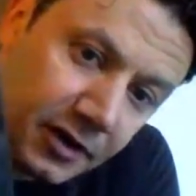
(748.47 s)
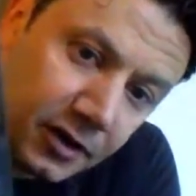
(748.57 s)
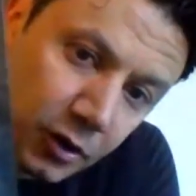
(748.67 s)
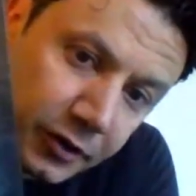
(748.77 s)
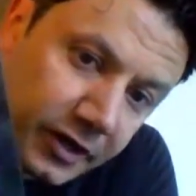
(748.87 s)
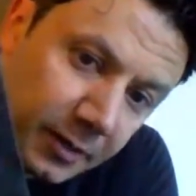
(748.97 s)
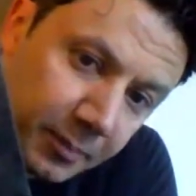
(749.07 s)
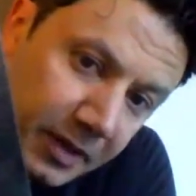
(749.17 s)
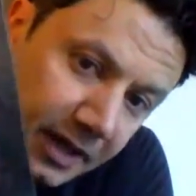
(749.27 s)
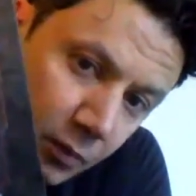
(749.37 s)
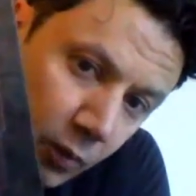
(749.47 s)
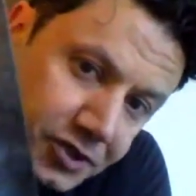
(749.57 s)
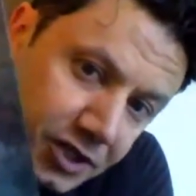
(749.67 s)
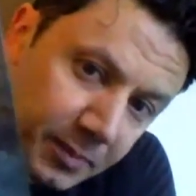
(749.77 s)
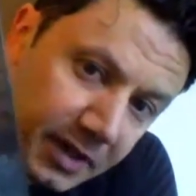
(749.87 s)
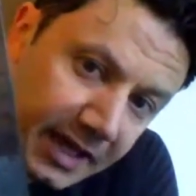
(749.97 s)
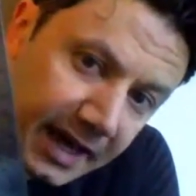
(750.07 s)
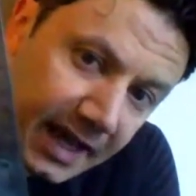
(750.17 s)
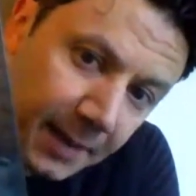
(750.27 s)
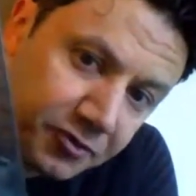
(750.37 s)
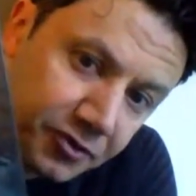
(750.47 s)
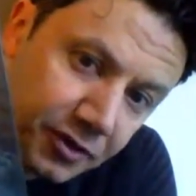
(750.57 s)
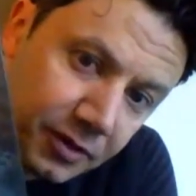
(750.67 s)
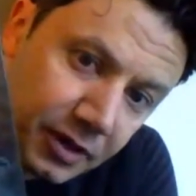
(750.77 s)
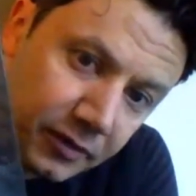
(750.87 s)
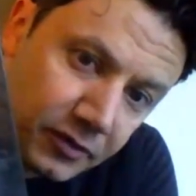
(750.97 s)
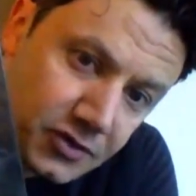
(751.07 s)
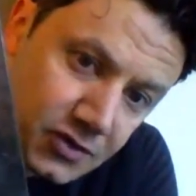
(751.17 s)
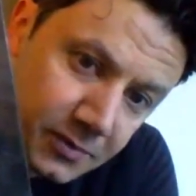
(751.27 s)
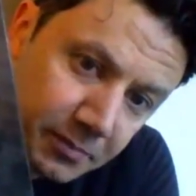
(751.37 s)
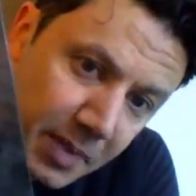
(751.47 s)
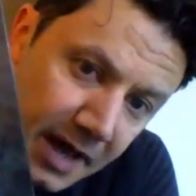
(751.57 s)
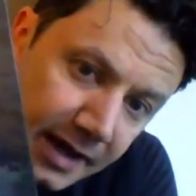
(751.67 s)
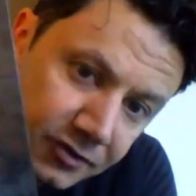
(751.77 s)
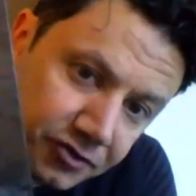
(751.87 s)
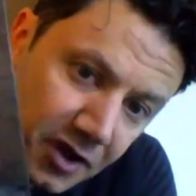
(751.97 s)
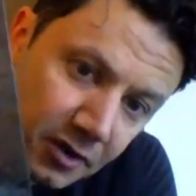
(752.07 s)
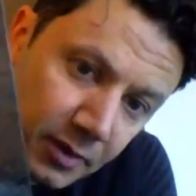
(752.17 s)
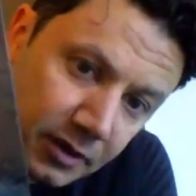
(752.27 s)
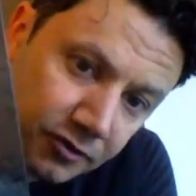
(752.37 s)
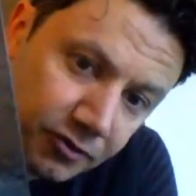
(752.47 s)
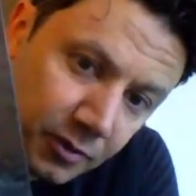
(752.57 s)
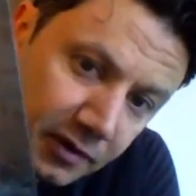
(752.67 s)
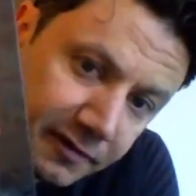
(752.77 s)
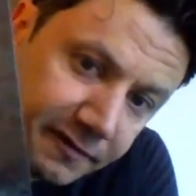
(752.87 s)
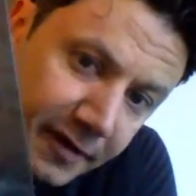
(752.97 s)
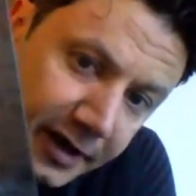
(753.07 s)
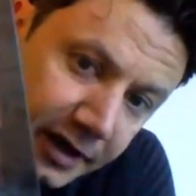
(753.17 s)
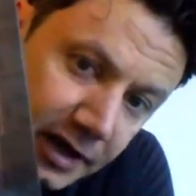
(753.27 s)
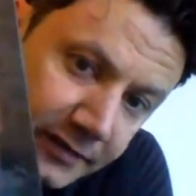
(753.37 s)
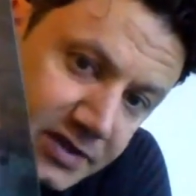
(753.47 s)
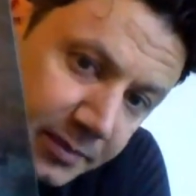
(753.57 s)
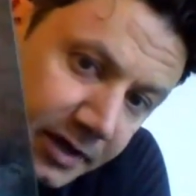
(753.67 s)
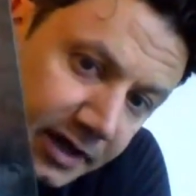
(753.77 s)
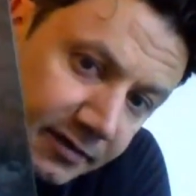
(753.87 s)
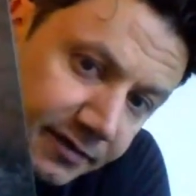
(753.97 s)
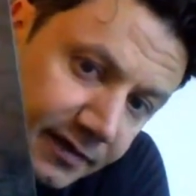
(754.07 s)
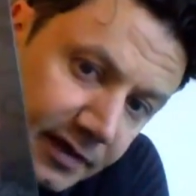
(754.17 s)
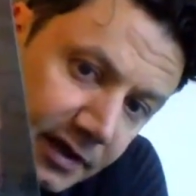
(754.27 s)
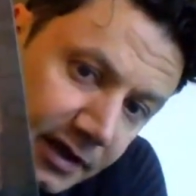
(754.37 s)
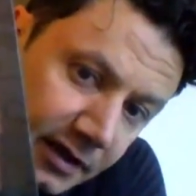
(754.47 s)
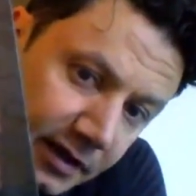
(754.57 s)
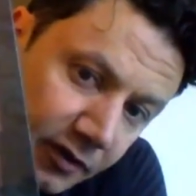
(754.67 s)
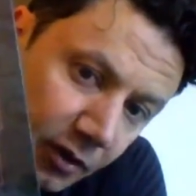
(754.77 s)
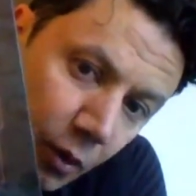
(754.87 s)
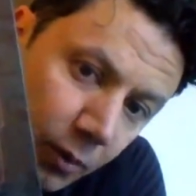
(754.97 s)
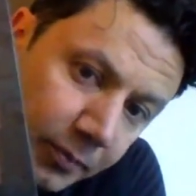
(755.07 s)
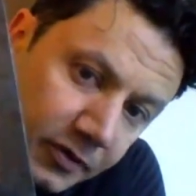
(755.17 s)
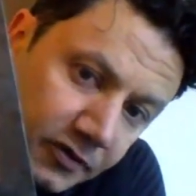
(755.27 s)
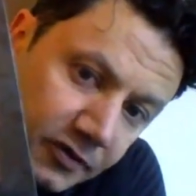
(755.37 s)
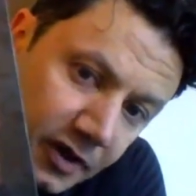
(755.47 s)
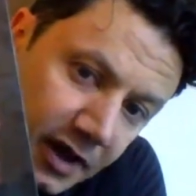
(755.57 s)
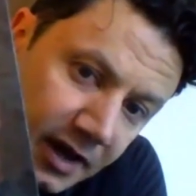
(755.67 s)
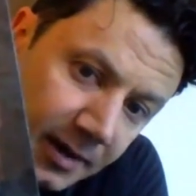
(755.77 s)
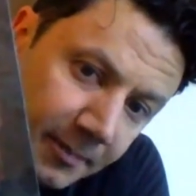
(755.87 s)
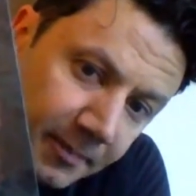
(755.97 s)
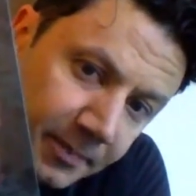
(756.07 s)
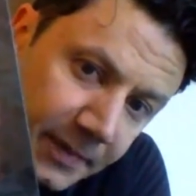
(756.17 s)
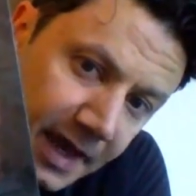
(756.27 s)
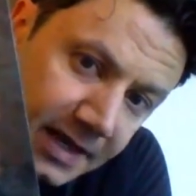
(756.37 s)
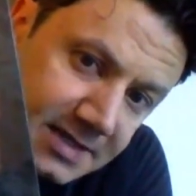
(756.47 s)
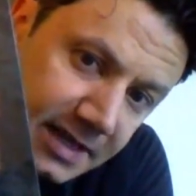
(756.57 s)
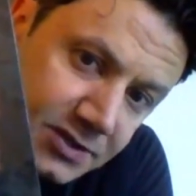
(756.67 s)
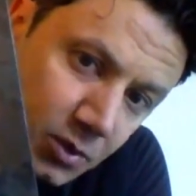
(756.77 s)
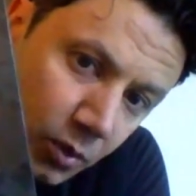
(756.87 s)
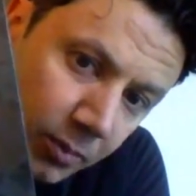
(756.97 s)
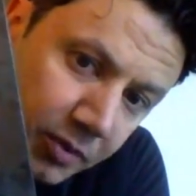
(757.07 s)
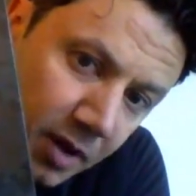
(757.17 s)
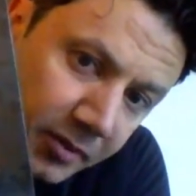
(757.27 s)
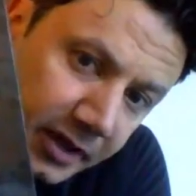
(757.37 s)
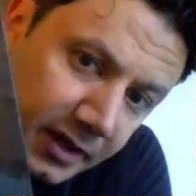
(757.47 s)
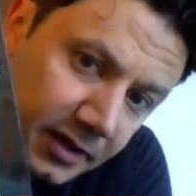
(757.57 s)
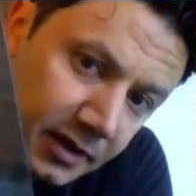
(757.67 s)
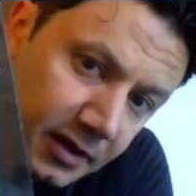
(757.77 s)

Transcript: who you're going to be and what you're going to be getting up to. These are some badass Shadowrunners who are fighting off some kind of either corporate assets or probably